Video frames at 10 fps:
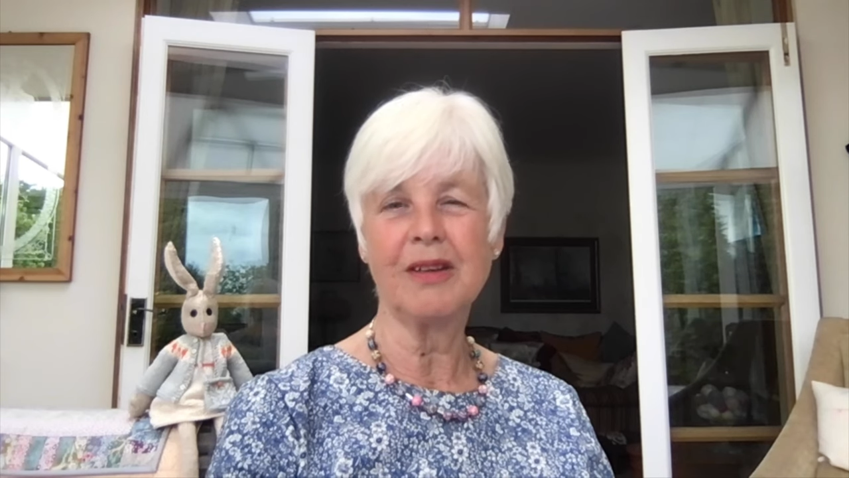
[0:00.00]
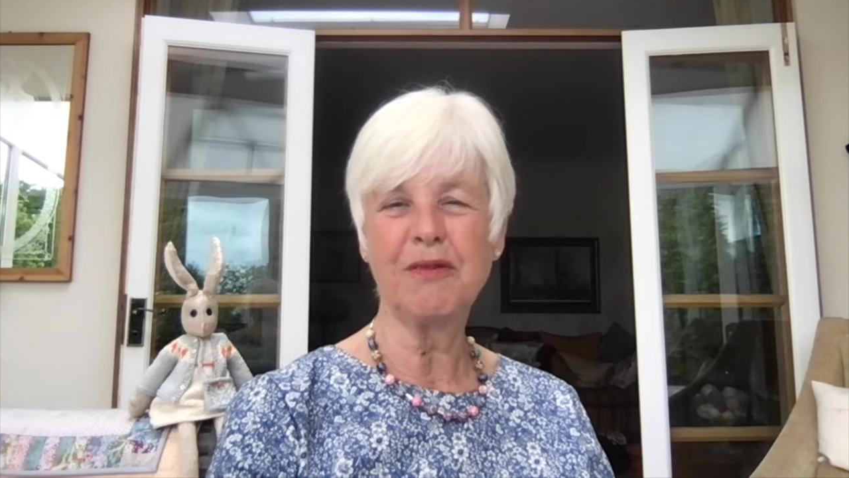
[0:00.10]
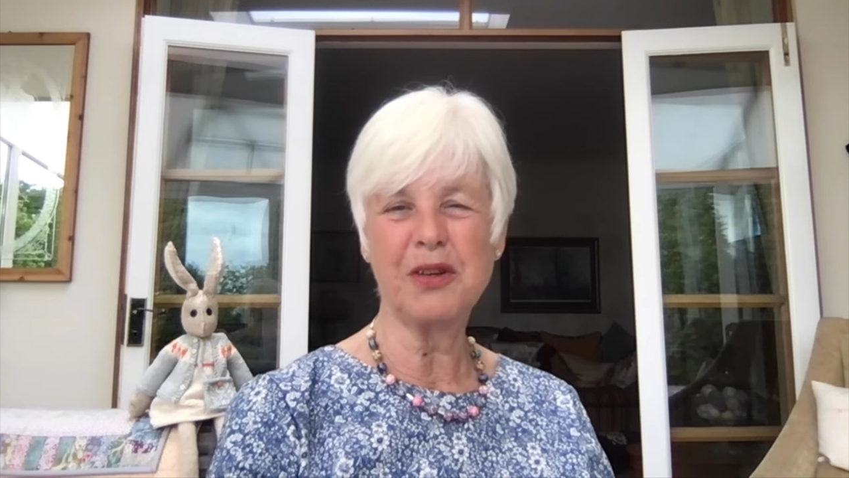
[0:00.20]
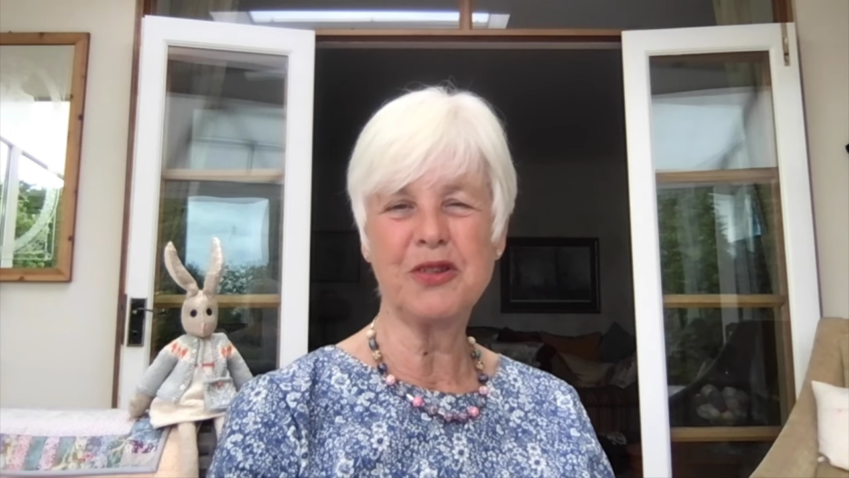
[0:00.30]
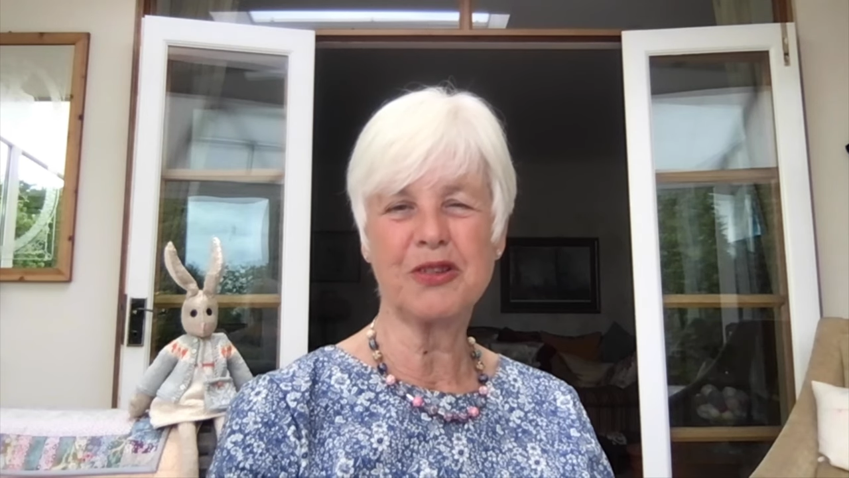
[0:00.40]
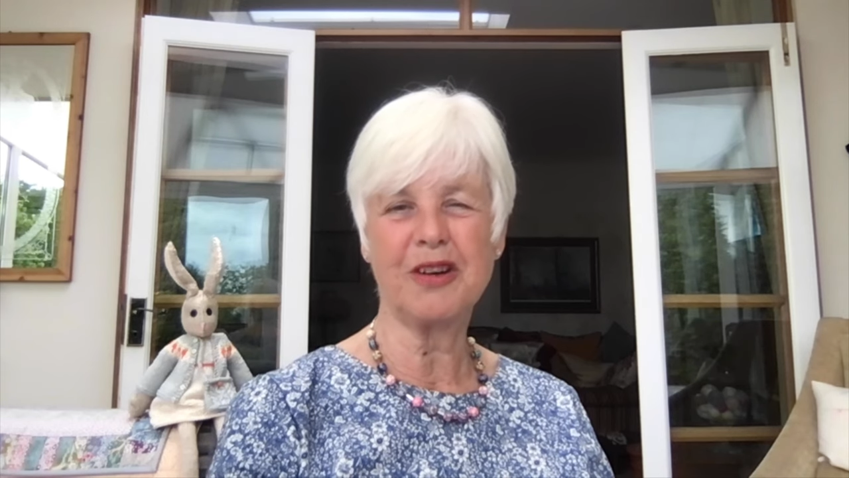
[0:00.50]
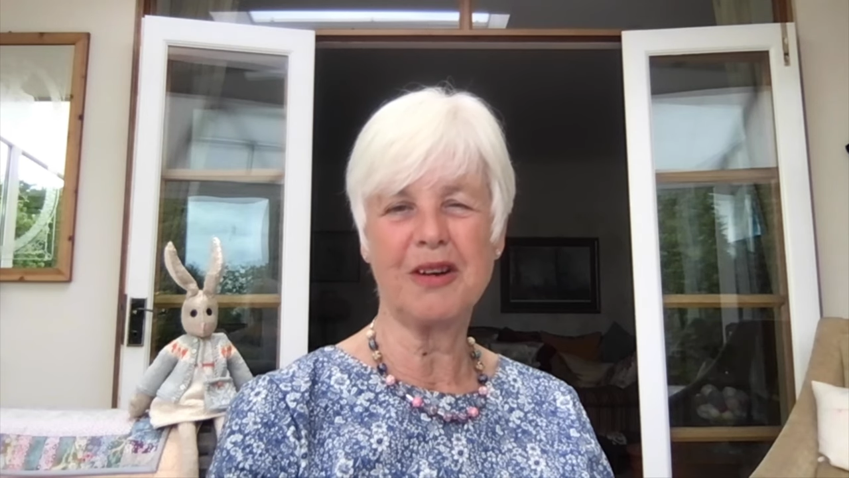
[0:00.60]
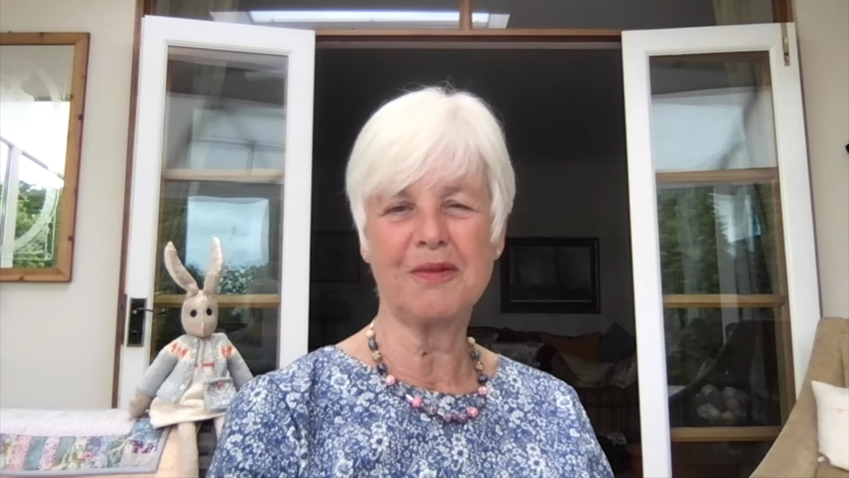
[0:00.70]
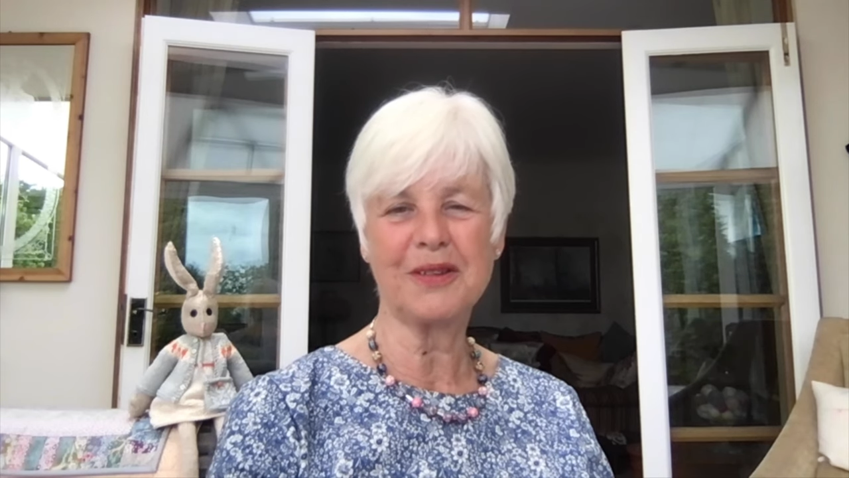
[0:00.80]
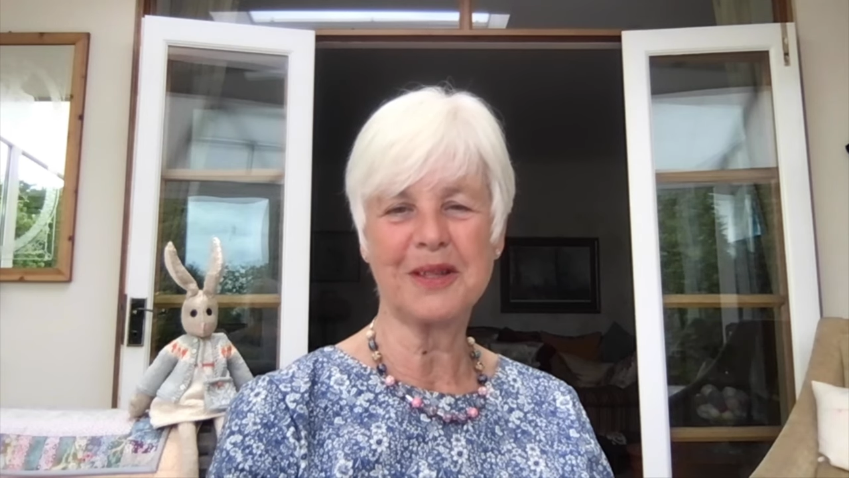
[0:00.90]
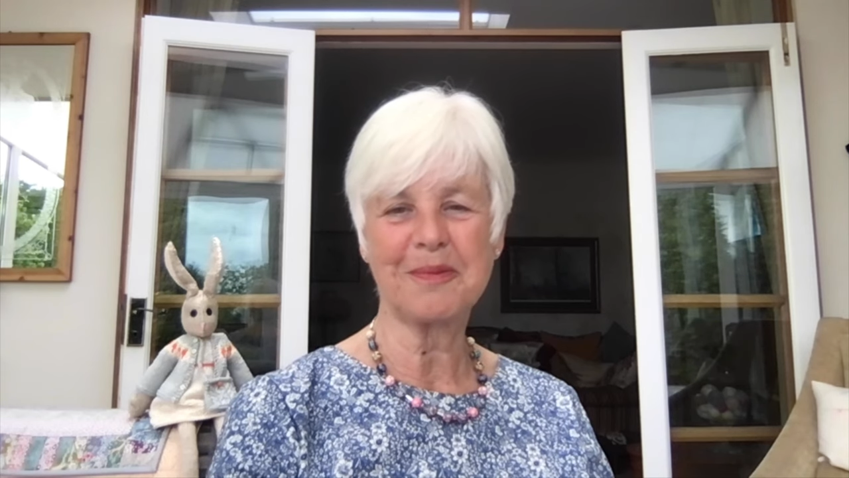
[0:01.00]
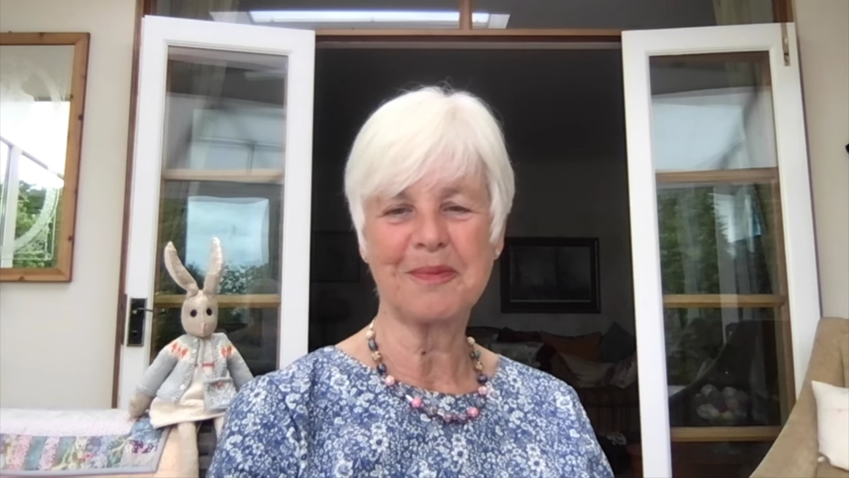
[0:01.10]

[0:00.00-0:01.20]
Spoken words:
photographs.